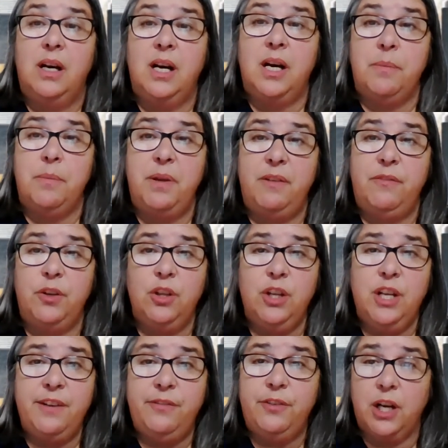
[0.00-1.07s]
If you're
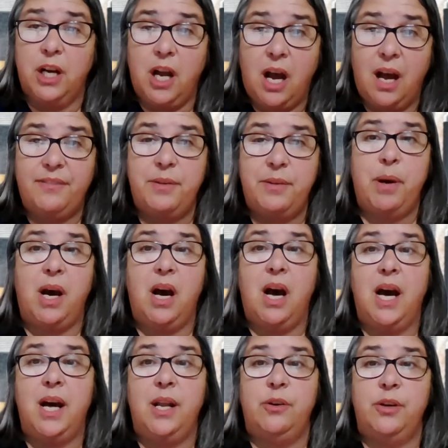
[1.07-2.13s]
looking for a coffee
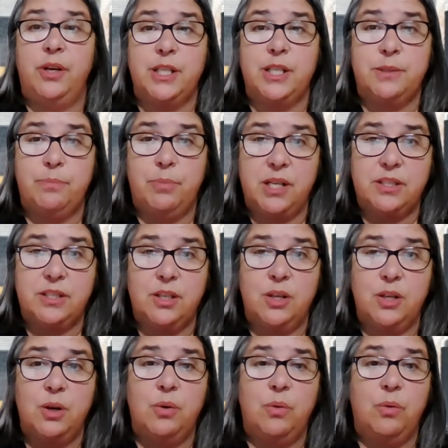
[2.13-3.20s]
pot or an
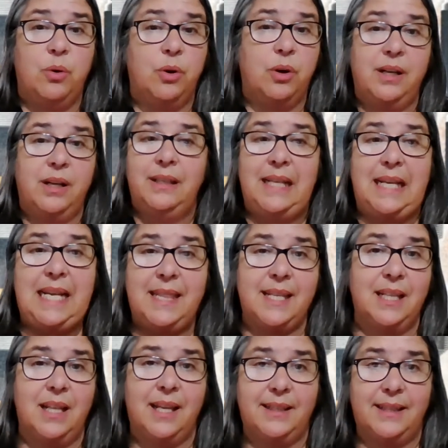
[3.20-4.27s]
espresso or
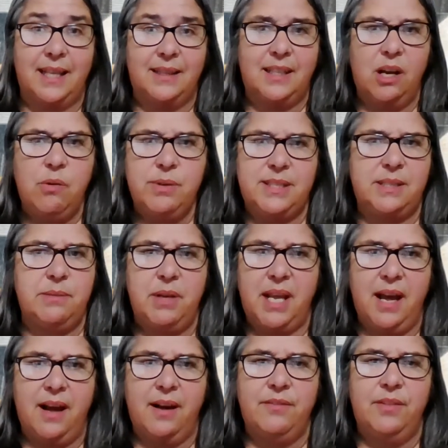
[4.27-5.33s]
anything like that, they always seem to
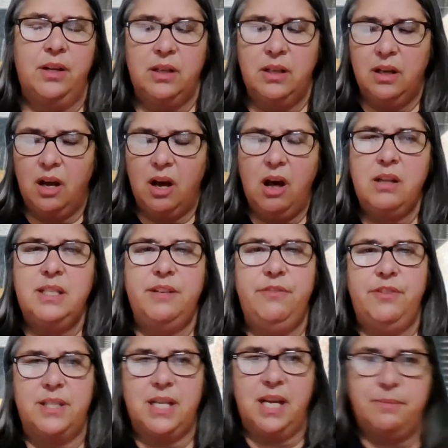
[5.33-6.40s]
have all
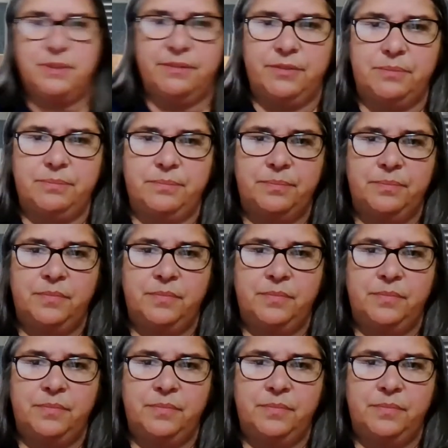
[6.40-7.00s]
different types of them.